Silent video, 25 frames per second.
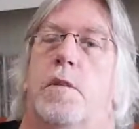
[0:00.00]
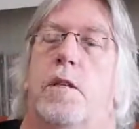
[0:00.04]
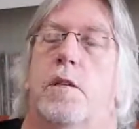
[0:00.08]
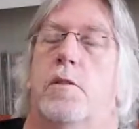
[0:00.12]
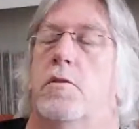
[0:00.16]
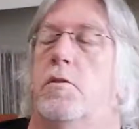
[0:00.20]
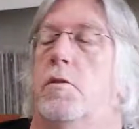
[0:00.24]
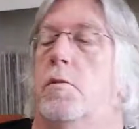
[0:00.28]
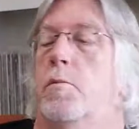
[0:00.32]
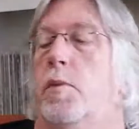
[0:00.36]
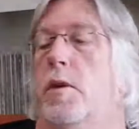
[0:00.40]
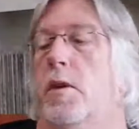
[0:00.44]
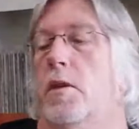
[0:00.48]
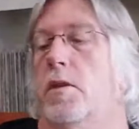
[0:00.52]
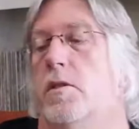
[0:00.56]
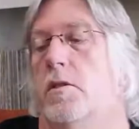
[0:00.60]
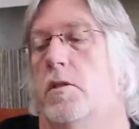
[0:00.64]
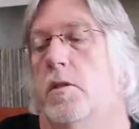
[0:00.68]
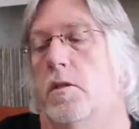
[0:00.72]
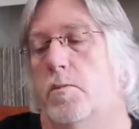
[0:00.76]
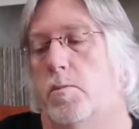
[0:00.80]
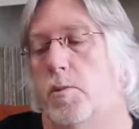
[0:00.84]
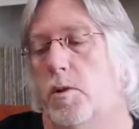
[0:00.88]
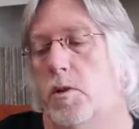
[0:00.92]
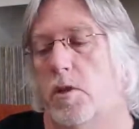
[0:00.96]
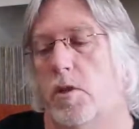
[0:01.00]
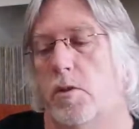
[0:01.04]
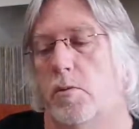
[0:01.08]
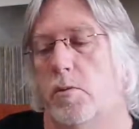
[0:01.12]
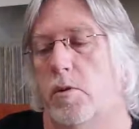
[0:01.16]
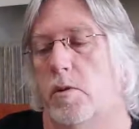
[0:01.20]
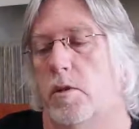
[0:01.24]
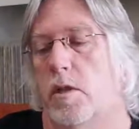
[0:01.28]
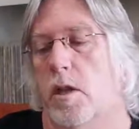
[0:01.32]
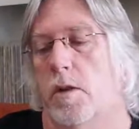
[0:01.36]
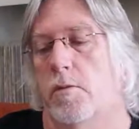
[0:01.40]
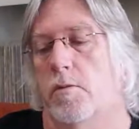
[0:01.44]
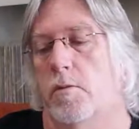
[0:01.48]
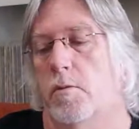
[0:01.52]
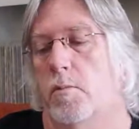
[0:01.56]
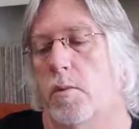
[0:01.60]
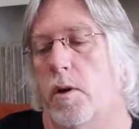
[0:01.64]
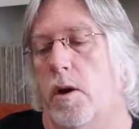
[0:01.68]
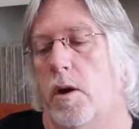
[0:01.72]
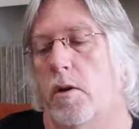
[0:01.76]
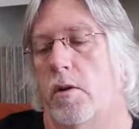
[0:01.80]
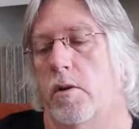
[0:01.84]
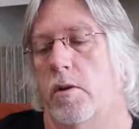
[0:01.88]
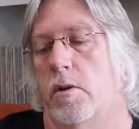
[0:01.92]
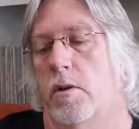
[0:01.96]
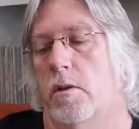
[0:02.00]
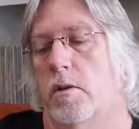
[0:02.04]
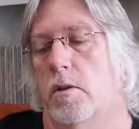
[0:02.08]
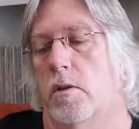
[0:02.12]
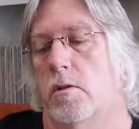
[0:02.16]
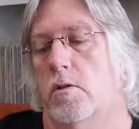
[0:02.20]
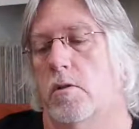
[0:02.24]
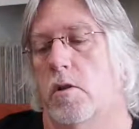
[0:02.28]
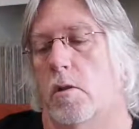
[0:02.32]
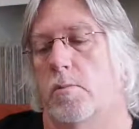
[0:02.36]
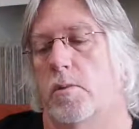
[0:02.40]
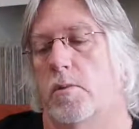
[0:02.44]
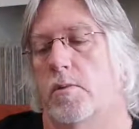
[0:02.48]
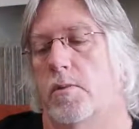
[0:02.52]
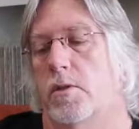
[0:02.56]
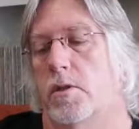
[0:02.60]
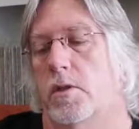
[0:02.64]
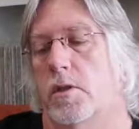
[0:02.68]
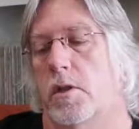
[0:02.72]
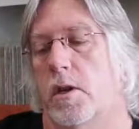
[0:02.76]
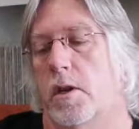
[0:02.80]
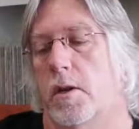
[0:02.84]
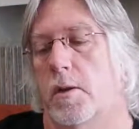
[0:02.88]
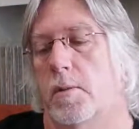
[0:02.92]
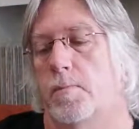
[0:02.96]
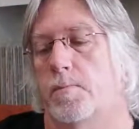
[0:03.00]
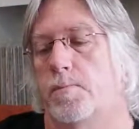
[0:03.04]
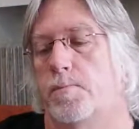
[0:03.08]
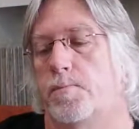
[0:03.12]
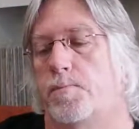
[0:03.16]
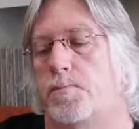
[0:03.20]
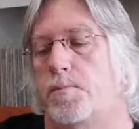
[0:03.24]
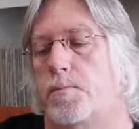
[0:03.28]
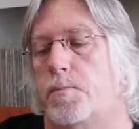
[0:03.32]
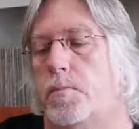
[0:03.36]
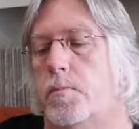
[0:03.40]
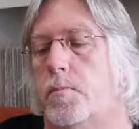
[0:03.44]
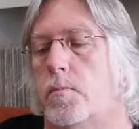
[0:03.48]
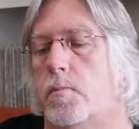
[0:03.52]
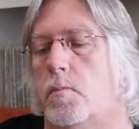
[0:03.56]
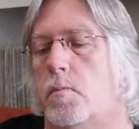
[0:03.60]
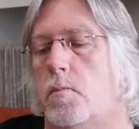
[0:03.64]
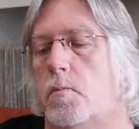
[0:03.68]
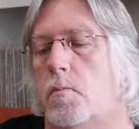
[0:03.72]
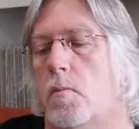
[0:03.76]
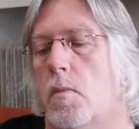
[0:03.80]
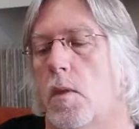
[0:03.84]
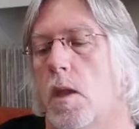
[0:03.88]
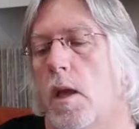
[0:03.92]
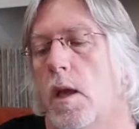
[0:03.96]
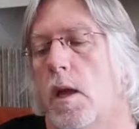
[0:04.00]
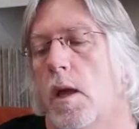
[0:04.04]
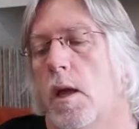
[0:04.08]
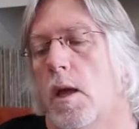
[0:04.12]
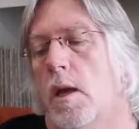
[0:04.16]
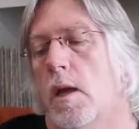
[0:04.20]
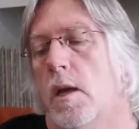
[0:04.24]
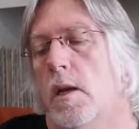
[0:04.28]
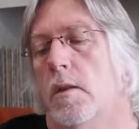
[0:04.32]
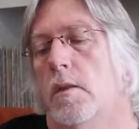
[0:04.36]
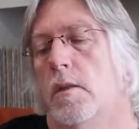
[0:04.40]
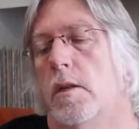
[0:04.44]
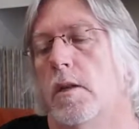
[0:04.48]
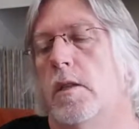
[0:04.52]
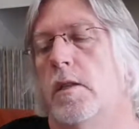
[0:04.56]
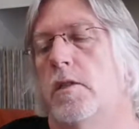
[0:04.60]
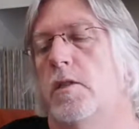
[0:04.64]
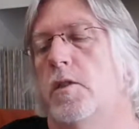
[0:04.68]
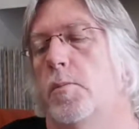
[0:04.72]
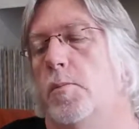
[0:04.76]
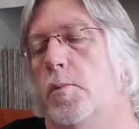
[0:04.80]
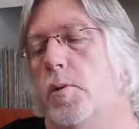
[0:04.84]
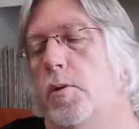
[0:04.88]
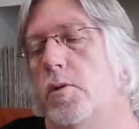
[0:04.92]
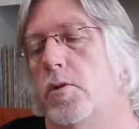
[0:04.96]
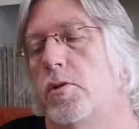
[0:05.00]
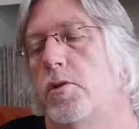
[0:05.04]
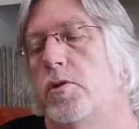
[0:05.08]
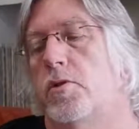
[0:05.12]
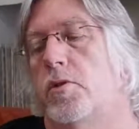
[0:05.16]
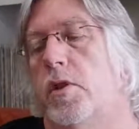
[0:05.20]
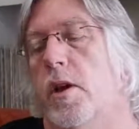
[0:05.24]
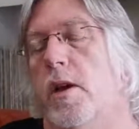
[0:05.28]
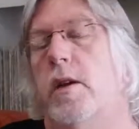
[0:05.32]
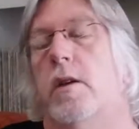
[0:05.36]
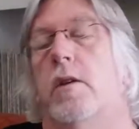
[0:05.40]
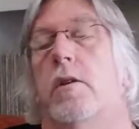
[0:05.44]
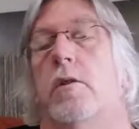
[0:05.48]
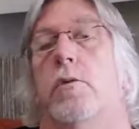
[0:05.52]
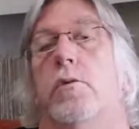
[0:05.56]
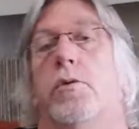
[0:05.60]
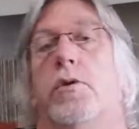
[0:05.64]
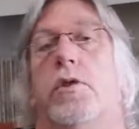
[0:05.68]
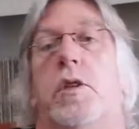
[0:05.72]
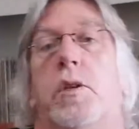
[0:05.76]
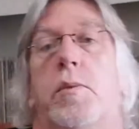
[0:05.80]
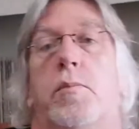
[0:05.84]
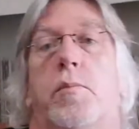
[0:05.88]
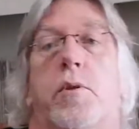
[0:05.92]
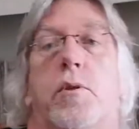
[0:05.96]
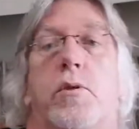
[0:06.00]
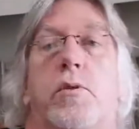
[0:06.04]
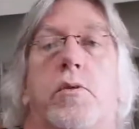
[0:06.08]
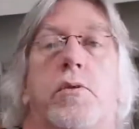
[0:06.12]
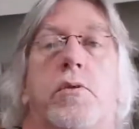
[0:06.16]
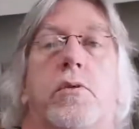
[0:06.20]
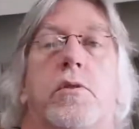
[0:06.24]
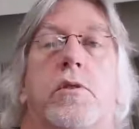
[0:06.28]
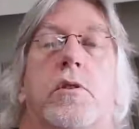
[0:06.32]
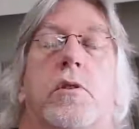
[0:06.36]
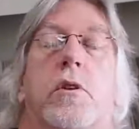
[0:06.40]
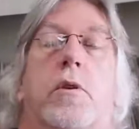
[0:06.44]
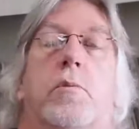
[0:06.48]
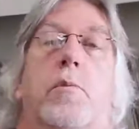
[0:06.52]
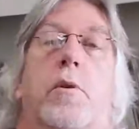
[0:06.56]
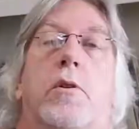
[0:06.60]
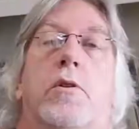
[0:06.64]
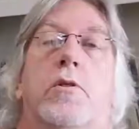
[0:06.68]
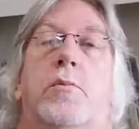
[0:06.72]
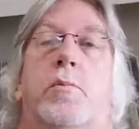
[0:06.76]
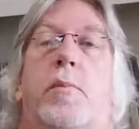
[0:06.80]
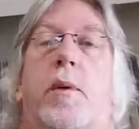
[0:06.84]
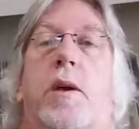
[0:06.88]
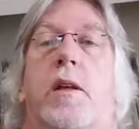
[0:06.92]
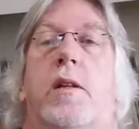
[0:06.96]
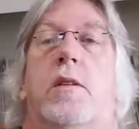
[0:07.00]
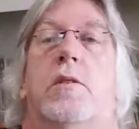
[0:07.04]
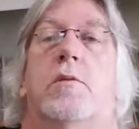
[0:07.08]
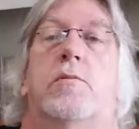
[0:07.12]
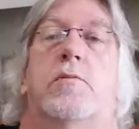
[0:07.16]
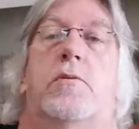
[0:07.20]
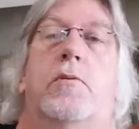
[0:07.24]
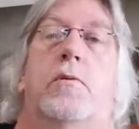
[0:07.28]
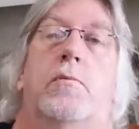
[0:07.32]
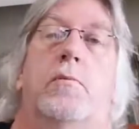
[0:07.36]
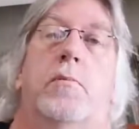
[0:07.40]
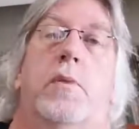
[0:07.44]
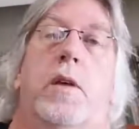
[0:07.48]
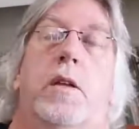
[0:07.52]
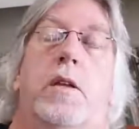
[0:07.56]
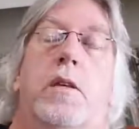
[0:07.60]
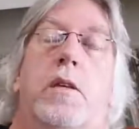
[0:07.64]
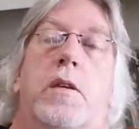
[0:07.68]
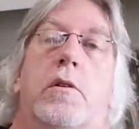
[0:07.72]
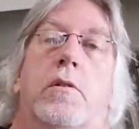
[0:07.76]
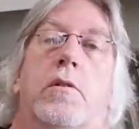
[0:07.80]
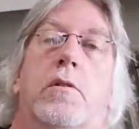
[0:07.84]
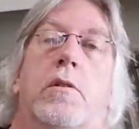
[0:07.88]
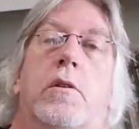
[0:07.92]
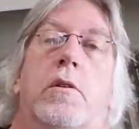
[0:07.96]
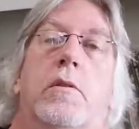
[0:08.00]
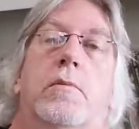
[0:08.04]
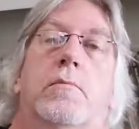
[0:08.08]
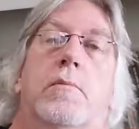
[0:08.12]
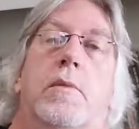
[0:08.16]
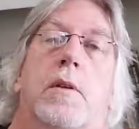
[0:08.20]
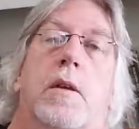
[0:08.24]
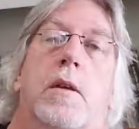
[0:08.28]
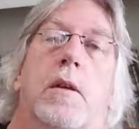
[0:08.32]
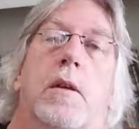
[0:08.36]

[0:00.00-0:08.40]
is the best, especially with David Byron at the top of his game. Then there's a blues track, Lucy Blues. Most bands from that era